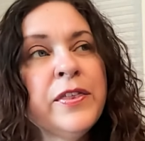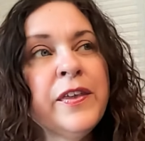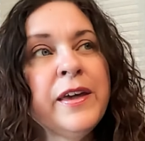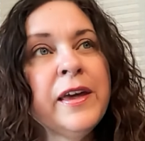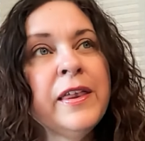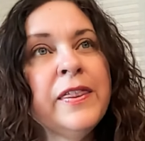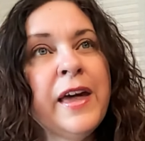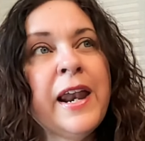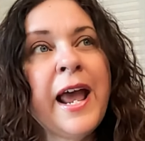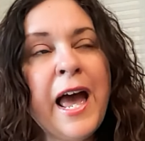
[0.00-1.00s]
thing
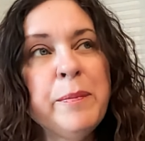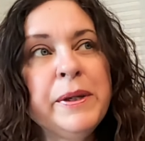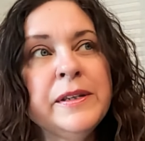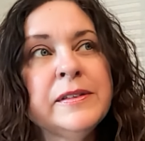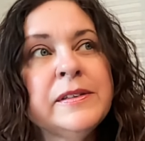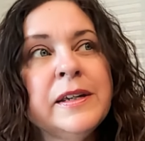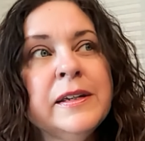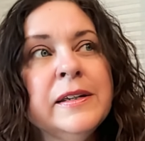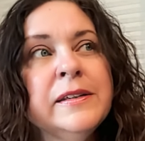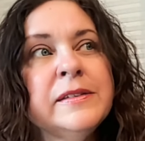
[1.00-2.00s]
that happens
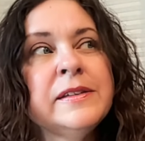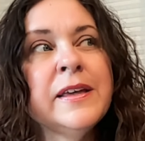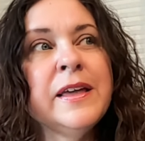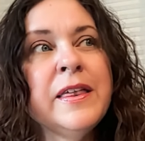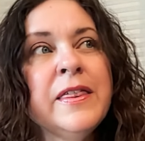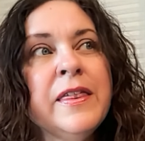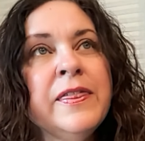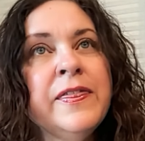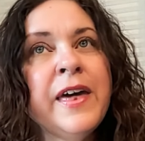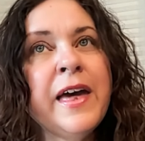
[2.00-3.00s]
is
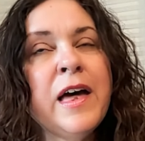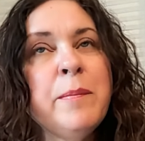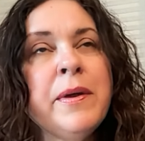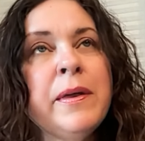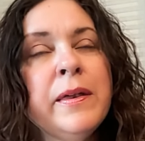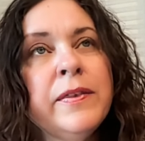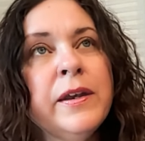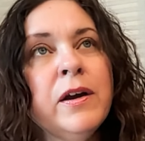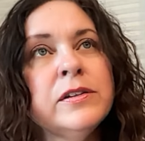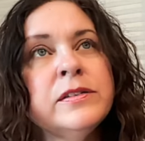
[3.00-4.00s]
them, the
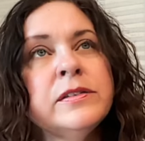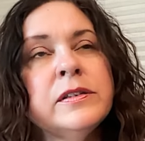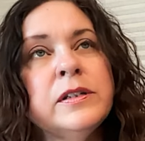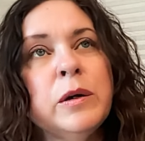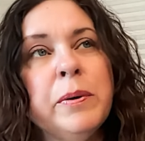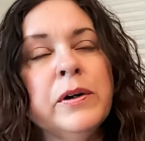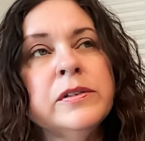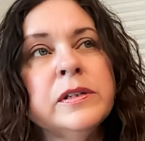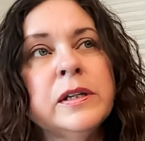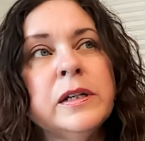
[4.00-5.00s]
narcissistic
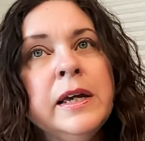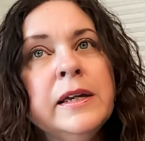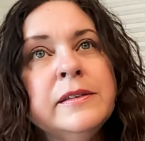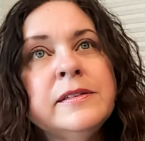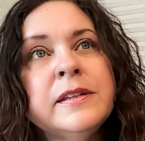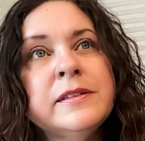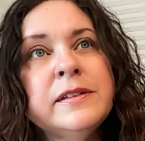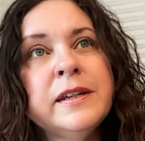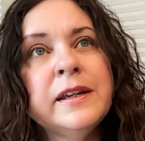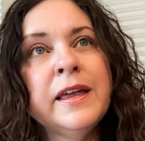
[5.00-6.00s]
person,
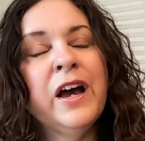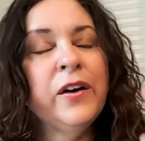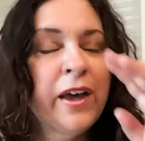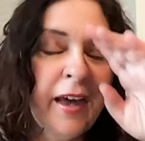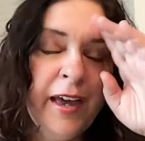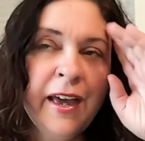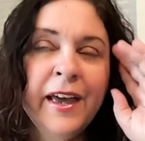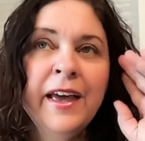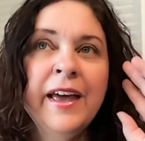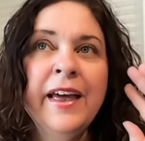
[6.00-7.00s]
insisting, okay,
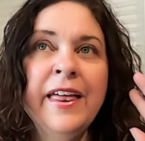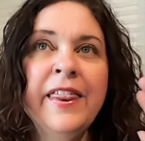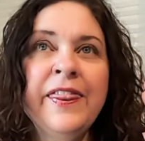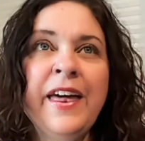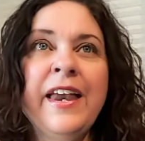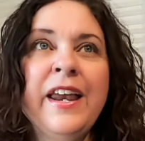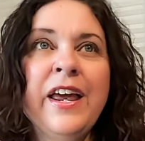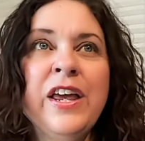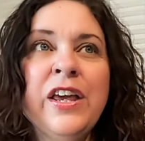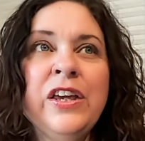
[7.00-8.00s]
that
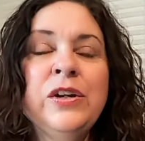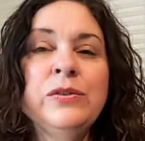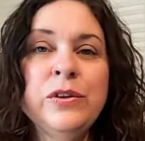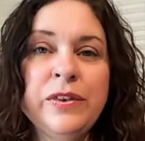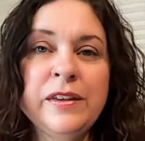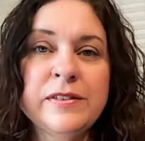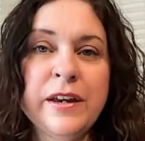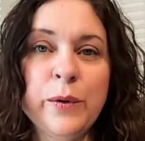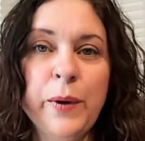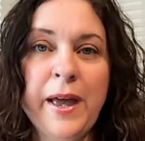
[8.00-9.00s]
you do things
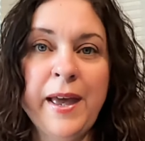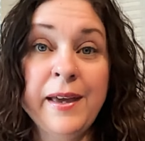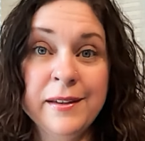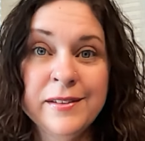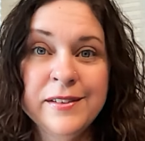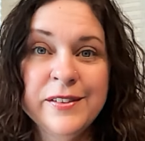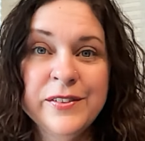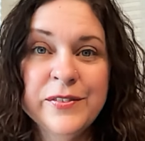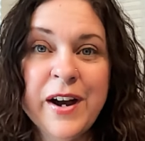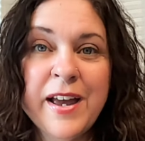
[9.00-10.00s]
their way,
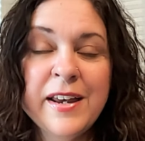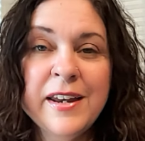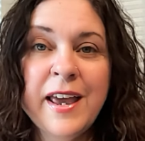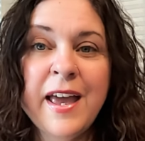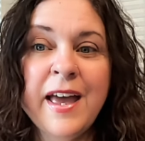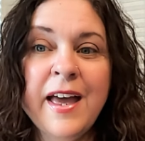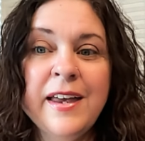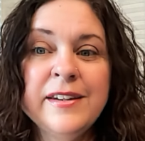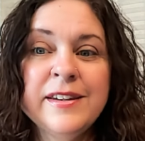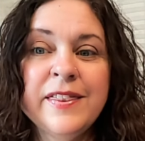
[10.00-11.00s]
right?
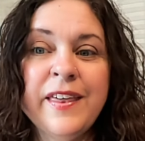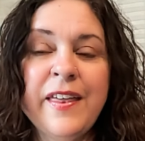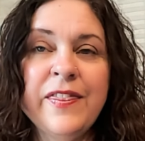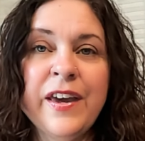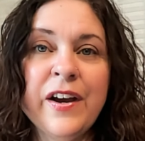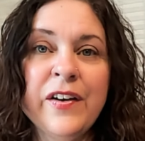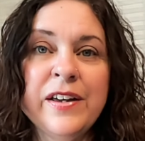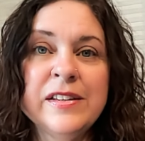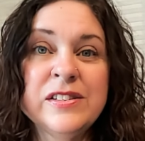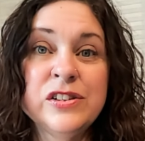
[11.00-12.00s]
And that there
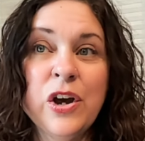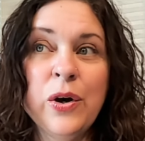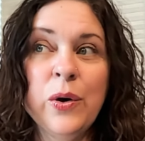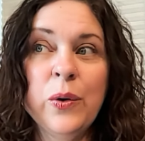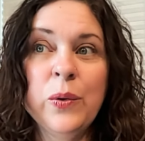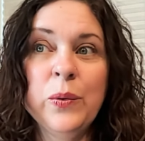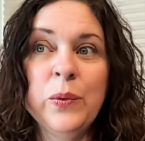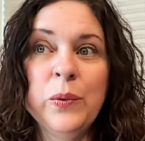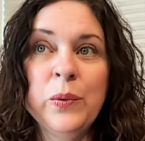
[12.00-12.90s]
is no,